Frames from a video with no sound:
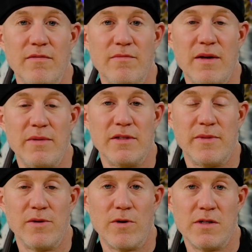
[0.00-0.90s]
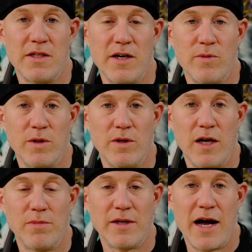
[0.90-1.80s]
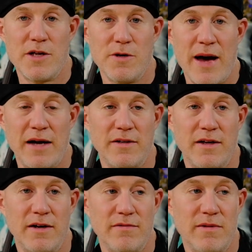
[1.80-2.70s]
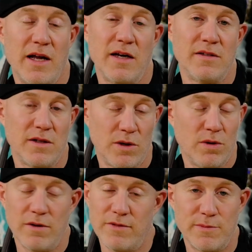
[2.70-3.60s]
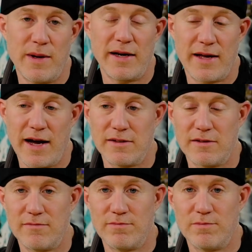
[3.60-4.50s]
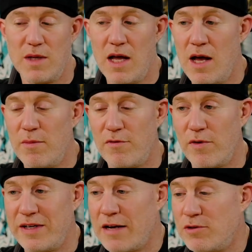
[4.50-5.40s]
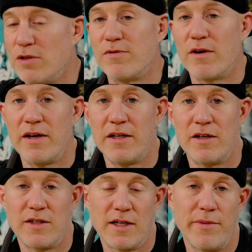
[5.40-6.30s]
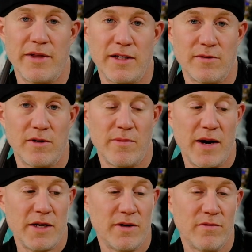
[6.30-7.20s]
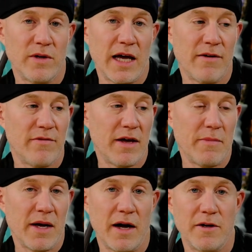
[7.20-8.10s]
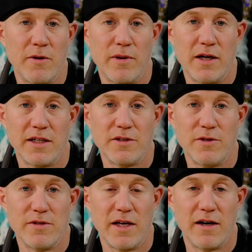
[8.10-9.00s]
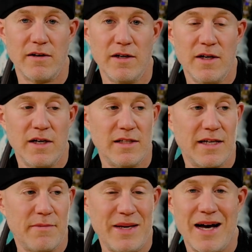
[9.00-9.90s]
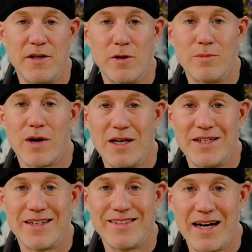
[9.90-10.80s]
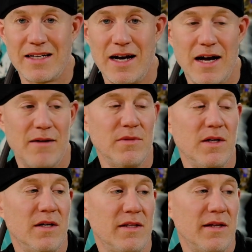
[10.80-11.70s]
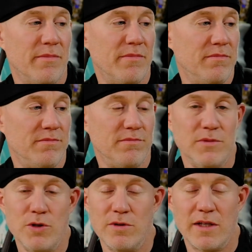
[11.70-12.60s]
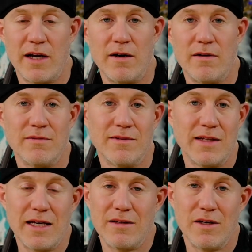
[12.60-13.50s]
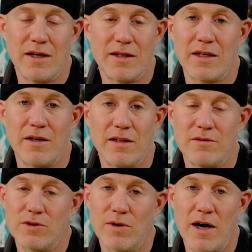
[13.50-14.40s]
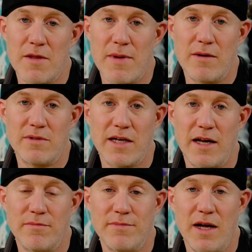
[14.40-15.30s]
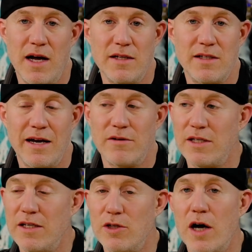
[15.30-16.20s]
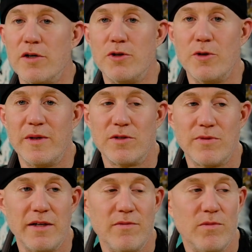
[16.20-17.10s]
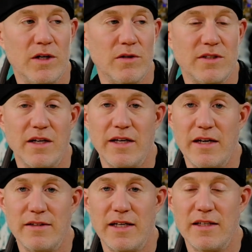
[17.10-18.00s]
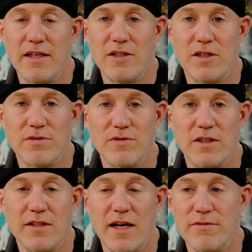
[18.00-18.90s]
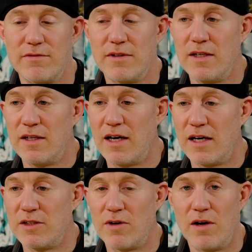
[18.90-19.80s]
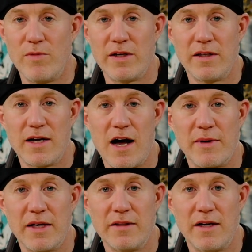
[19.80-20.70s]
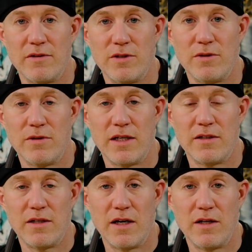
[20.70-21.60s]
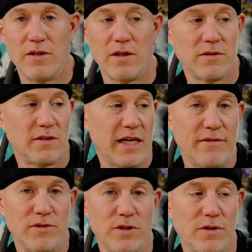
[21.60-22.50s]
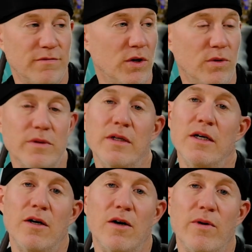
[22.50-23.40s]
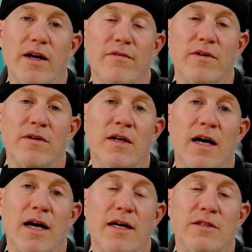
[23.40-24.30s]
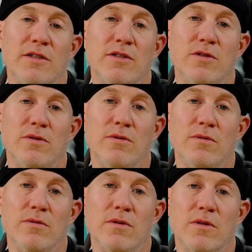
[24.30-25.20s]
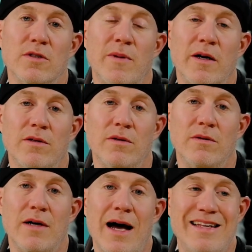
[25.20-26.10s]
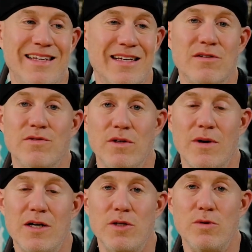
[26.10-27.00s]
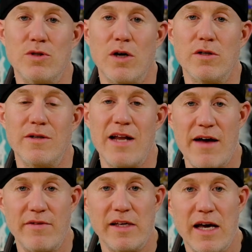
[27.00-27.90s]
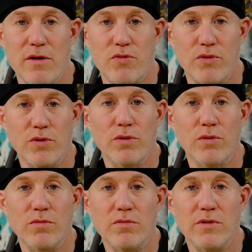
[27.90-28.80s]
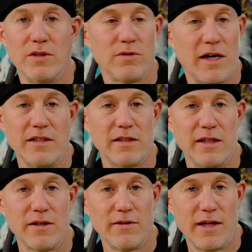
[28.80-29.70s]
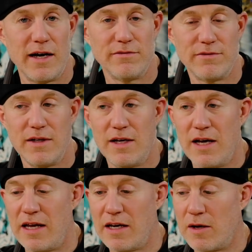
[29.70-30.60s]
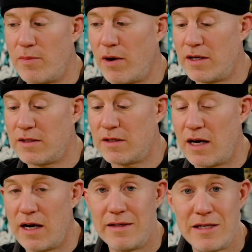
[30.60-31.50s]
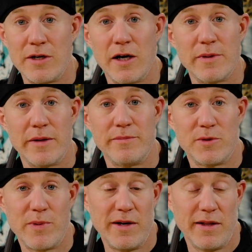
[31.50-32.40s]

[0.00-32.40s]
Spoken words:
Maybe some of the words in here will help guide you back to there, and that is the goal of this podcast. Before we dive too far in, there's a couple things I want to remind you of. We have a Beyond Hope Project newsletter. It's at beyondhopeproject.com. The newsletter link, you can click on it, scroll down to the bottom, sign up. It's a guaranteed under 2 minutes read. We don't sell you anything. It's just free stuff. I draw a weekly comic in there too that you can save to your phone or whatever, just to spark little ideas for you as you start to navigate through this crazy thing called life. And the other part is need your help spreading the